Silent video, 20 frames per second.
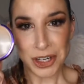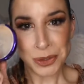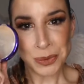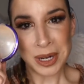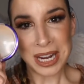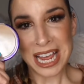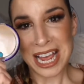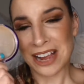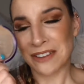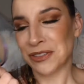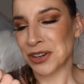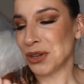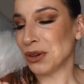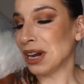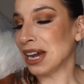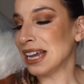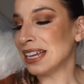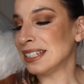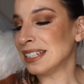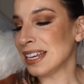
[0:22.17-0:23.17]
one I have for you
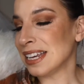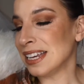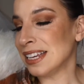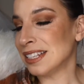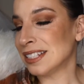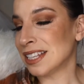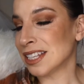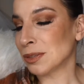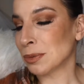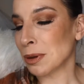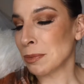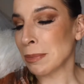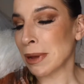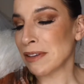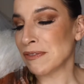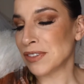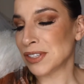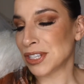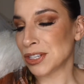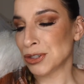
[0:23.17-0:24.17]
guys is this one by
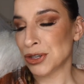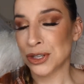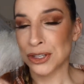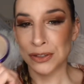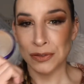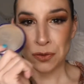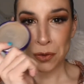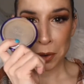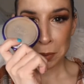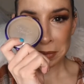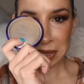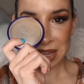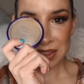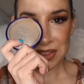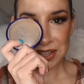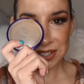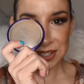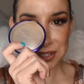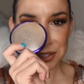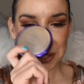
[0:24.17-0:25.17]
Physicians Formula.
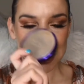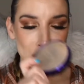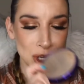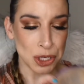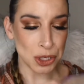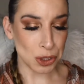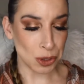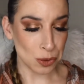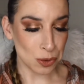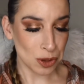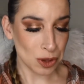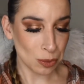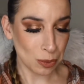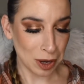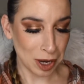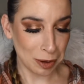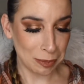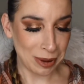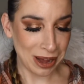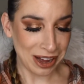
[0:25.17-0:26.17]
This is the Youth
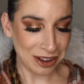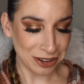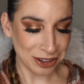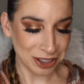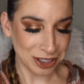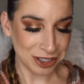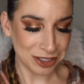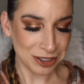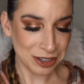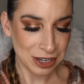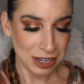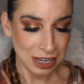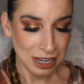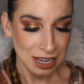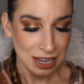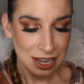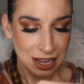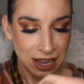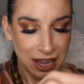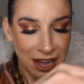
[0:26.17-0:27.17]
Wear Powder.
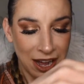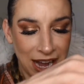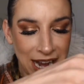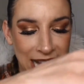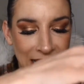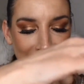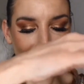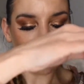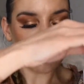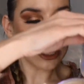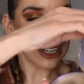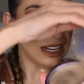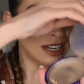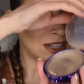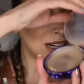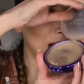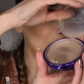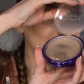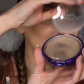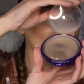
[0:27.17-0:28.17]
I have like a
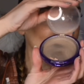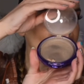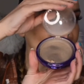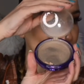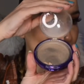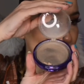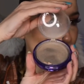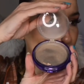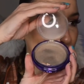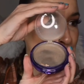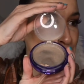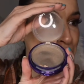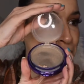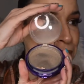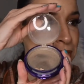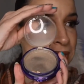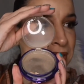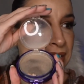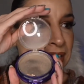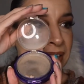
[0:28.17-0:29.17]
couple crumbles
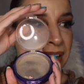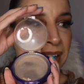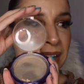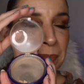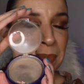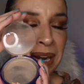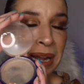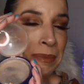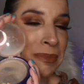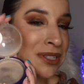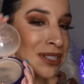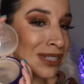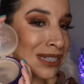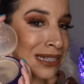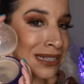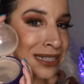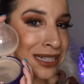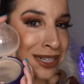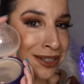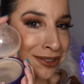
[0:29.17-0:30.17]
in there, but I'm just
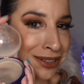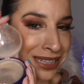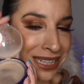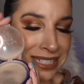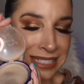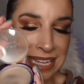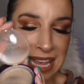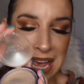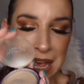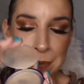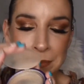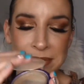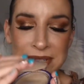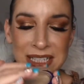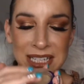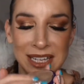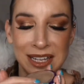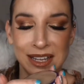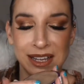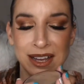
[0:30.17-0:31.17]
considering this
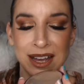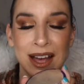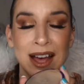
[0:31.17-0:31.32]
empty.